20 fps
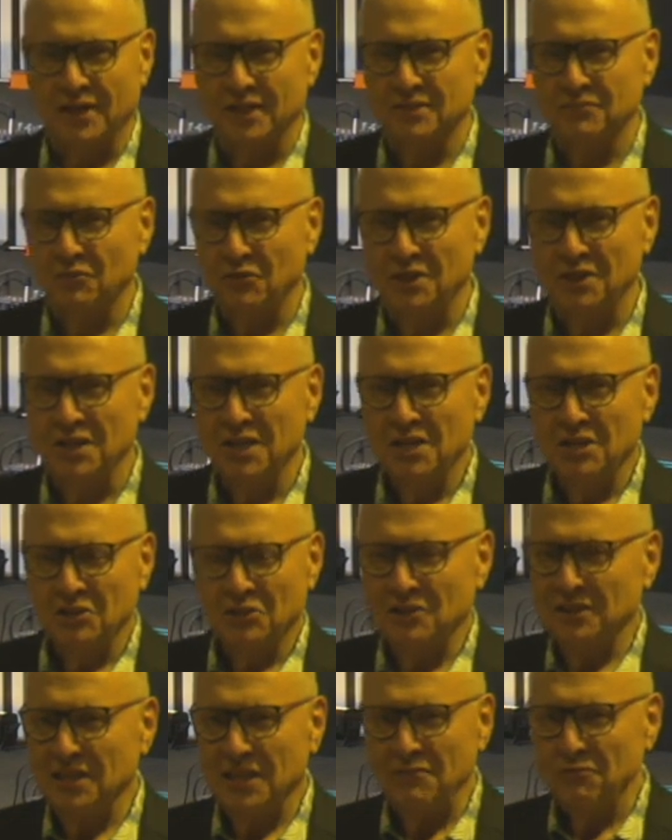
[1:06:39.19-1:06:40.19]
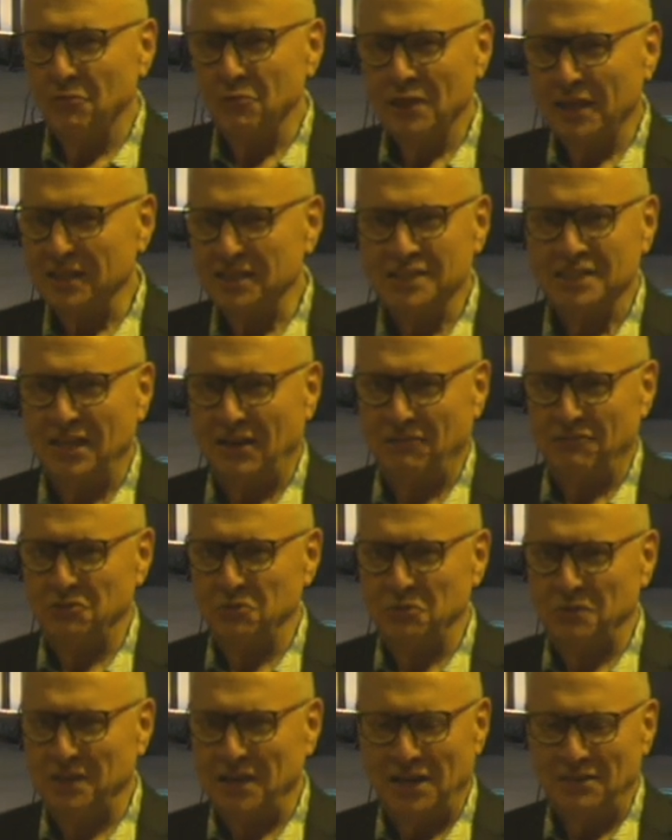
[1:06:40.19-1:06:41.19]
It's very, you love all that stuff, and
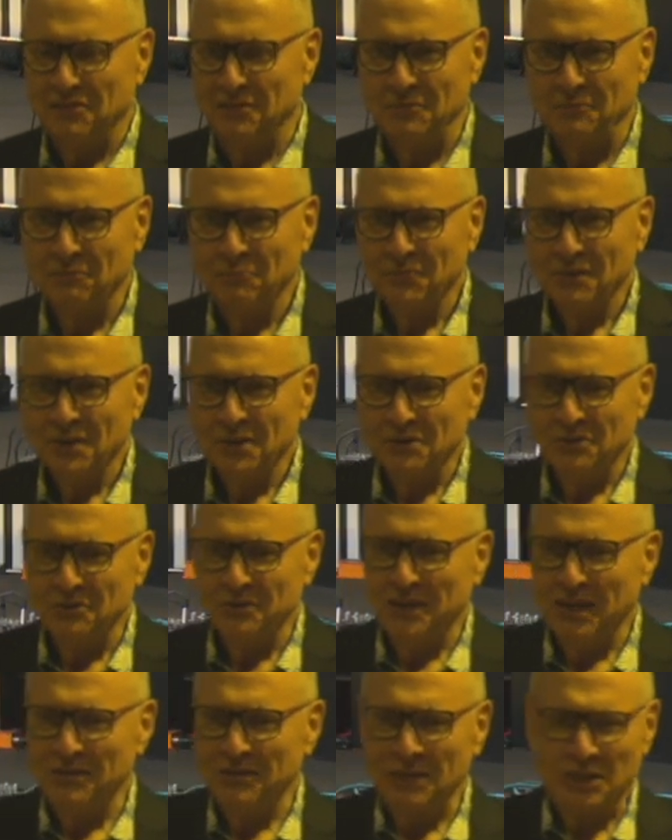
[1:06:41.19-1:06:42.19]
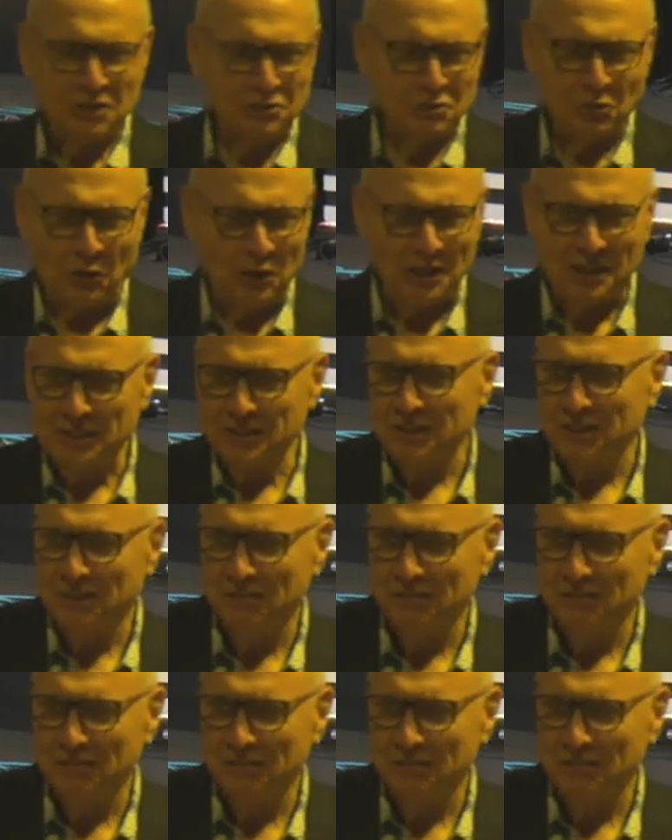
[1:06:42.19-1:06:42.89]
you gather electronics and